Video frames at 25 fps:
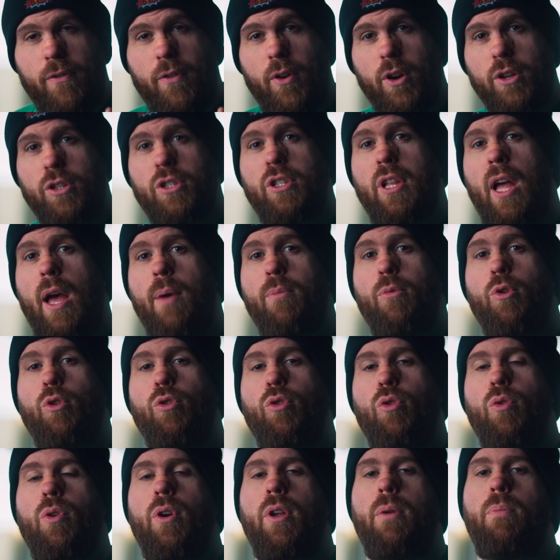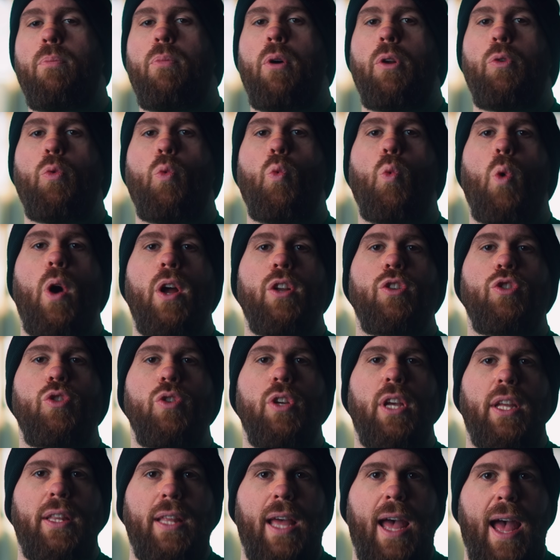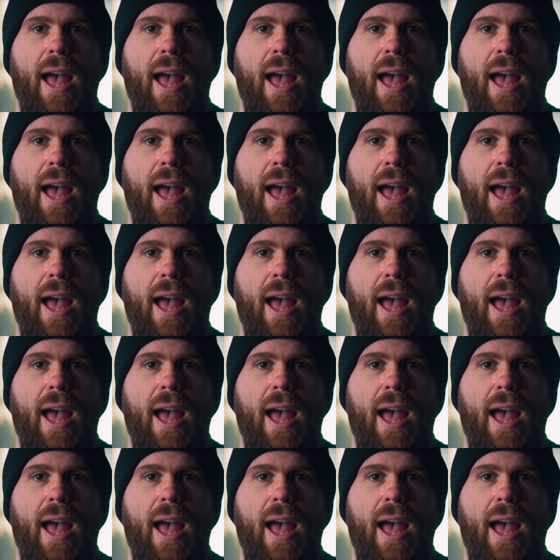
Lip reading: first time you do it, but once you get the